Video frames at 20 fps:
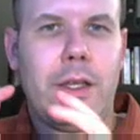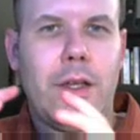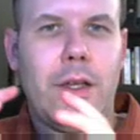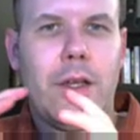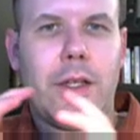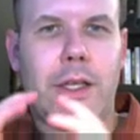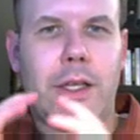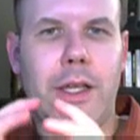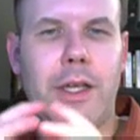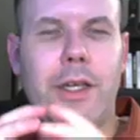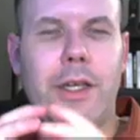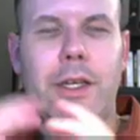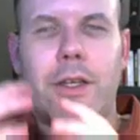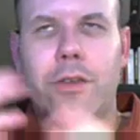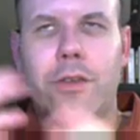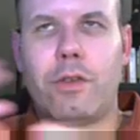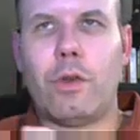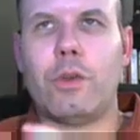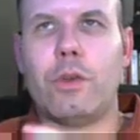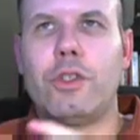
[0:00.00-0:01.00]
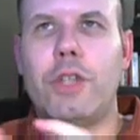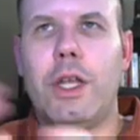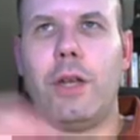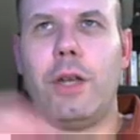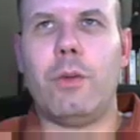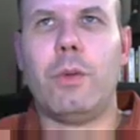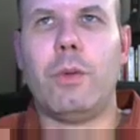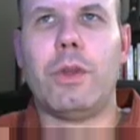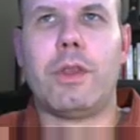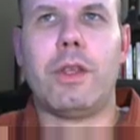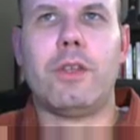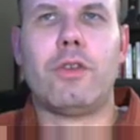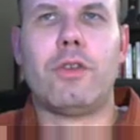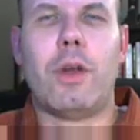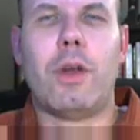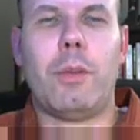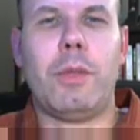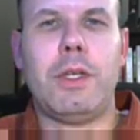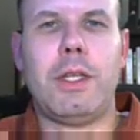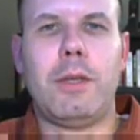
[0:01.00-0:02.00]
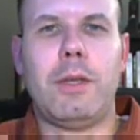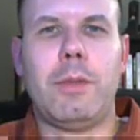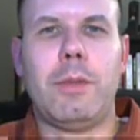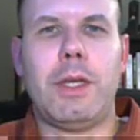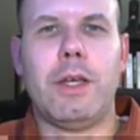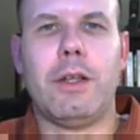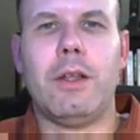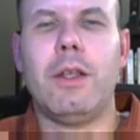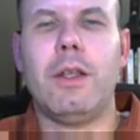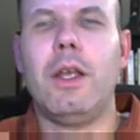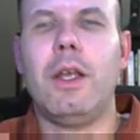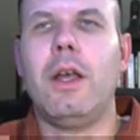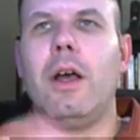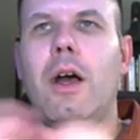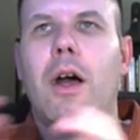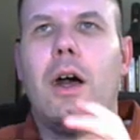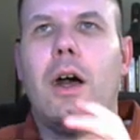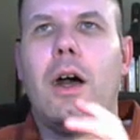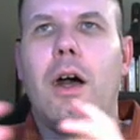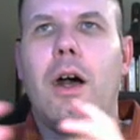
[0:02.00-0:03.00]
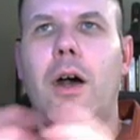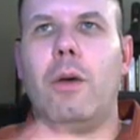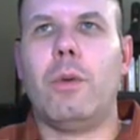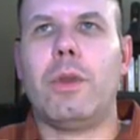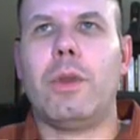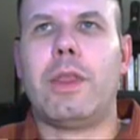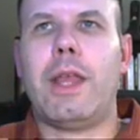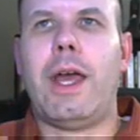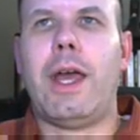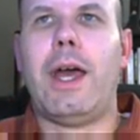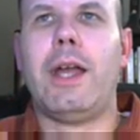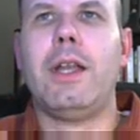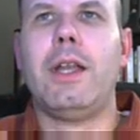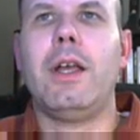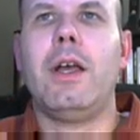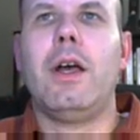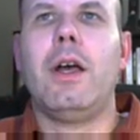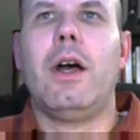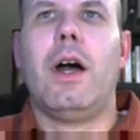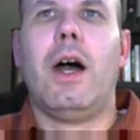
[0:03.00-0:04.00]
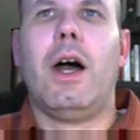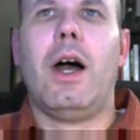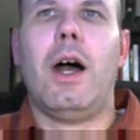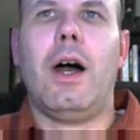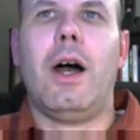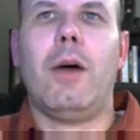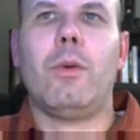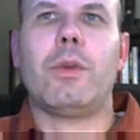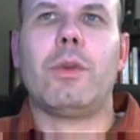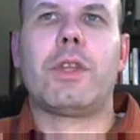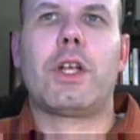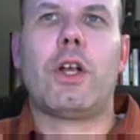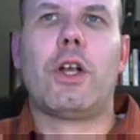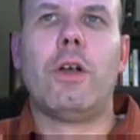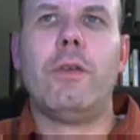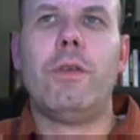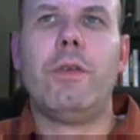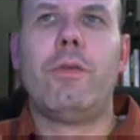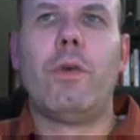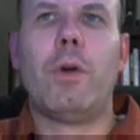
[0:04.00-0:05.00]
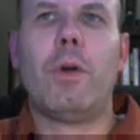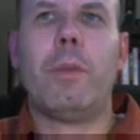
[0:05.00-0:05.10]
getting associated with the treponema with that. With the curviform